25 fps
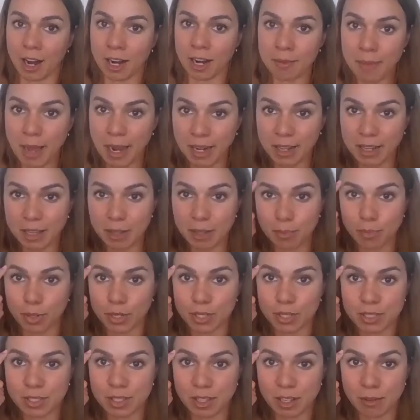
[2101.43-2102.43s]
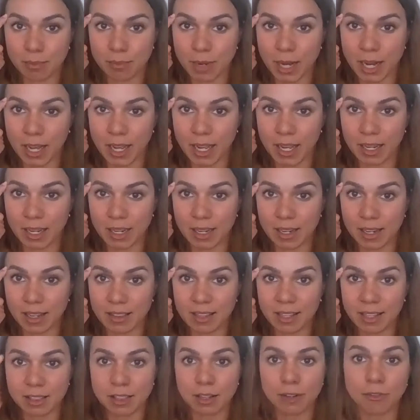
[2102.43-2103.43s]
automatically puts in their mind
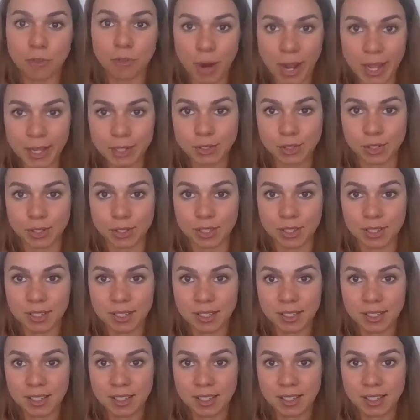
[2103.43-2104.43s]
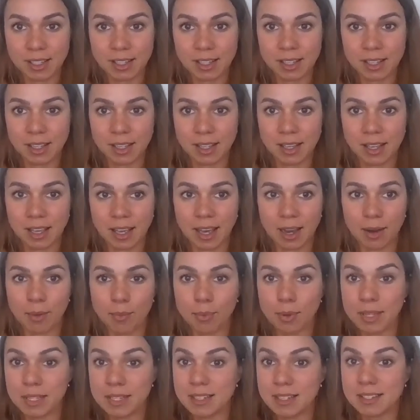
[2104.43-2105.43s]
that they're fragile,
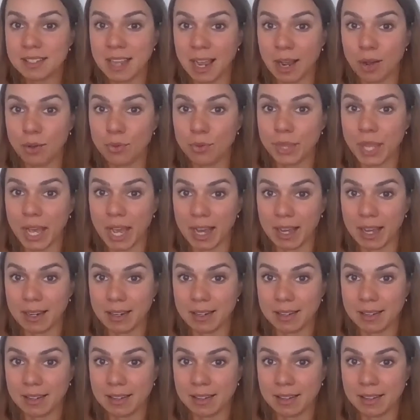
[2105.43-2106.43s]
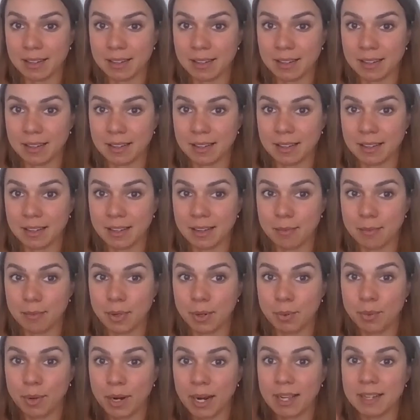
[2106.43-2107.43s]
and we discount that.
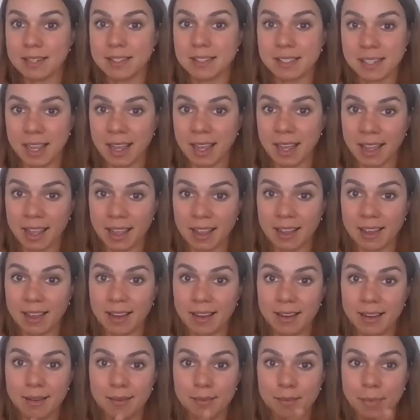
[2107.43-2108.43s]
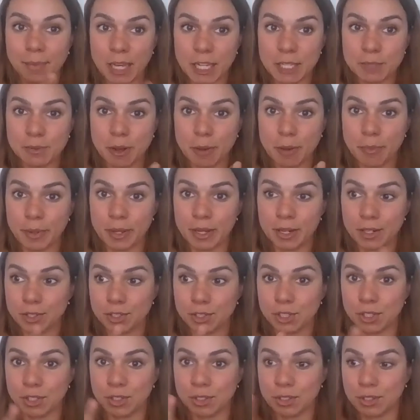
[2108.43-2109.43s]
But when I say baseball
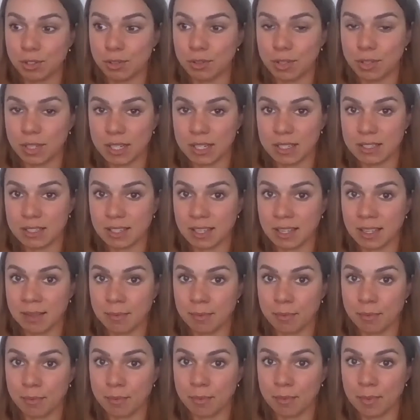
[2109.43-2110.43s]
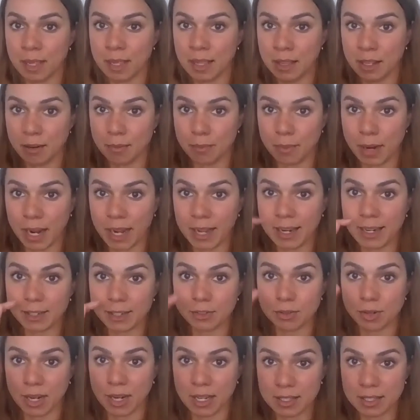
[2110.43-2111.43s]
players shouldn't do this, it in their mind,
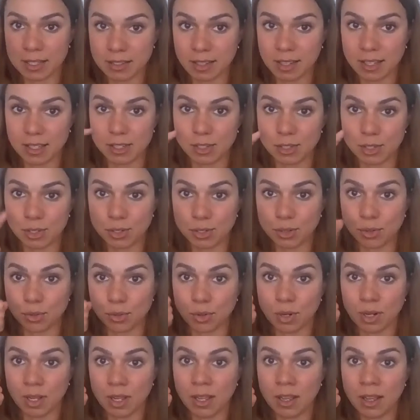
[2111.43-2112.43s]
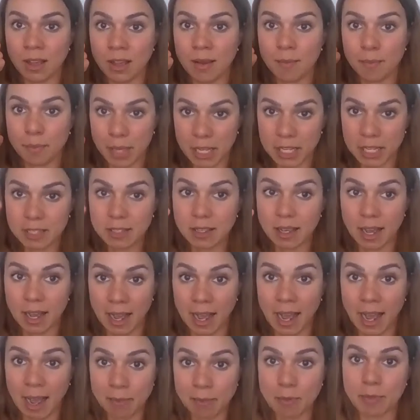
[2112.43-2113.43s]
it translates to,
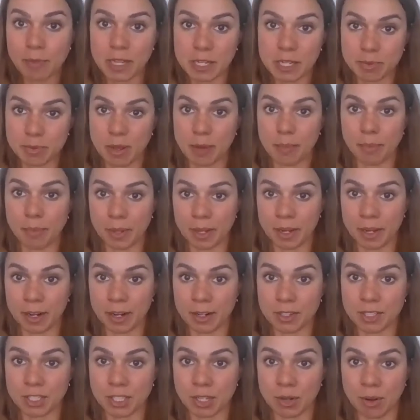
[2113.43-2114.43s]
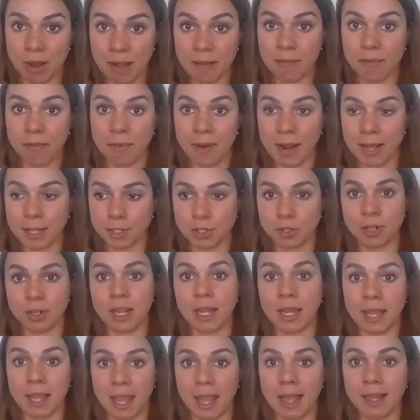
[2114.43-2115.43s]
I'm a baseball player, so I'm fragile
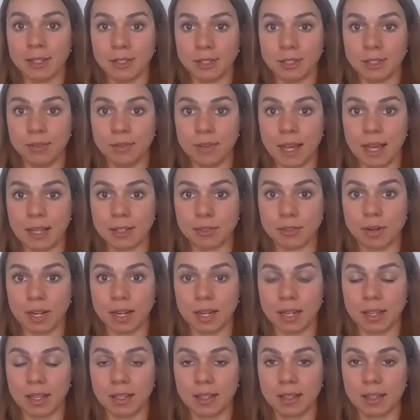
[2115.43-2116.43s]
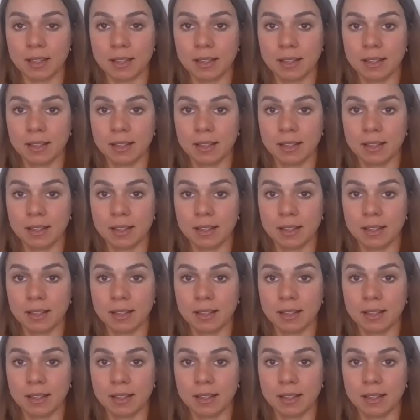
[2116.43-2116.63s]
and I can't do that training.